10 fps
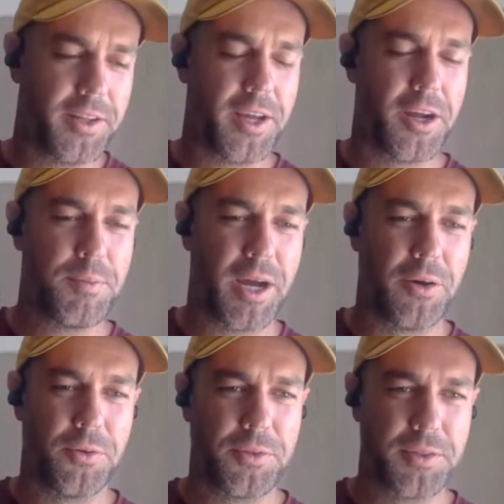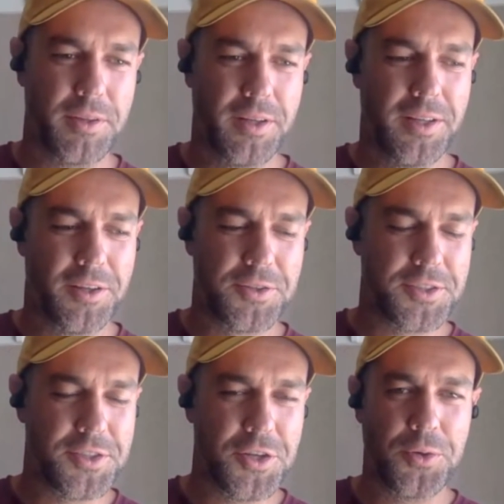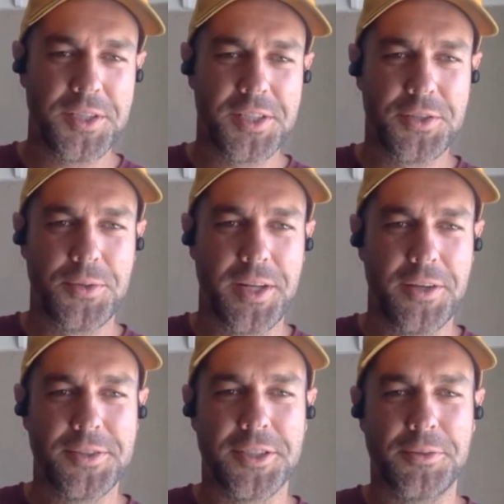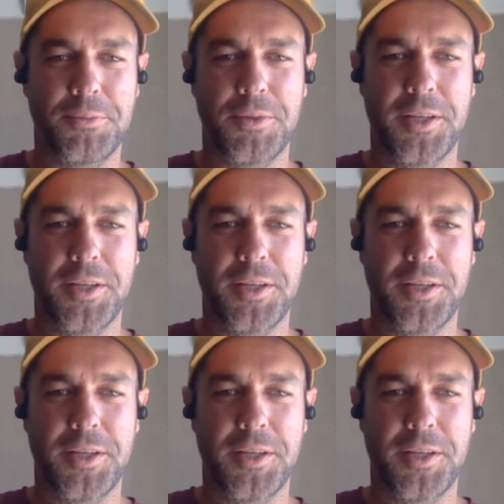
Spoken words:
Like on the AirPower, there's no reason to announce it